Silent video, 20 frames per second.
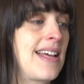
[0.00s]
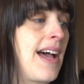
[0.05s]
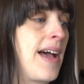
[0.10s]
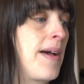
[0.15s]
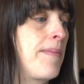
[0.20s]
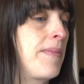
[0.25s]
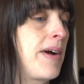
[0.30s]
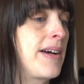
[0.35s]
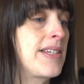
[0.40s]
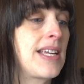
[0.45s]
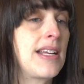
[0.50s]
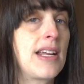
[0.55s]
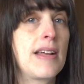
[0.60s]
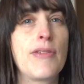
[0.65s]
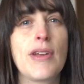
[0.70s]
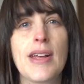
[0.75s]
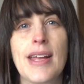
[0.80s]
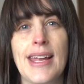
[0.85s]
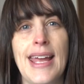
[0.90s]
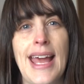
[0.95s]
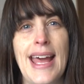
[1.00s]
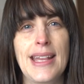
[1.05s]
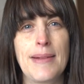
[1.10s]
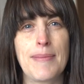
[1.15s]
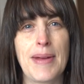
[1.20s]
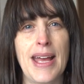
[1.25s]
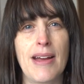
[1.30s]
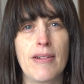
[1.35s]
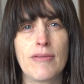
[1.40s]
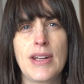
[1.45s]
I don't know if you can get them
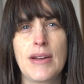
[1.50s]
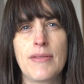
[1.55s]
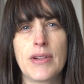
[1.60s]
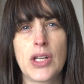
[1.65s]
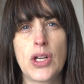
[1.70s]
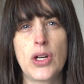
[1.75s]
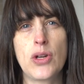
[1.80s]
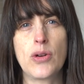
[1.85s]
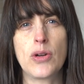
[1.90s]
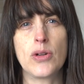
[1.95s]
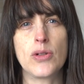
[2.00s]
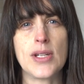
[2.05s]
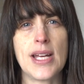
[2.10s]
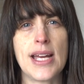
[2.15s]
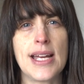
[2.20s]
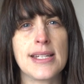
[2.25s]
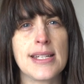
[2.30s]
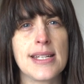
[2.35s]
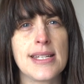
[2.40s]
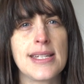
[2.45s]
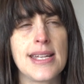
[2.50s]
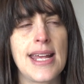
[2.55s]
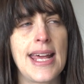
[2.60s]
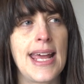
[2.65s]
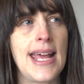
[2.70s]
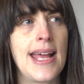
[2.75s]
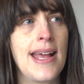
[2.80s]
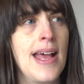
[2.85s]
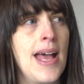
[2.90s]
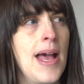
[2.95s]
here. I've never Googled it to
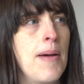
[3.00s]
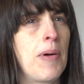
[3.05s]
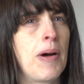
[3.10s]
see,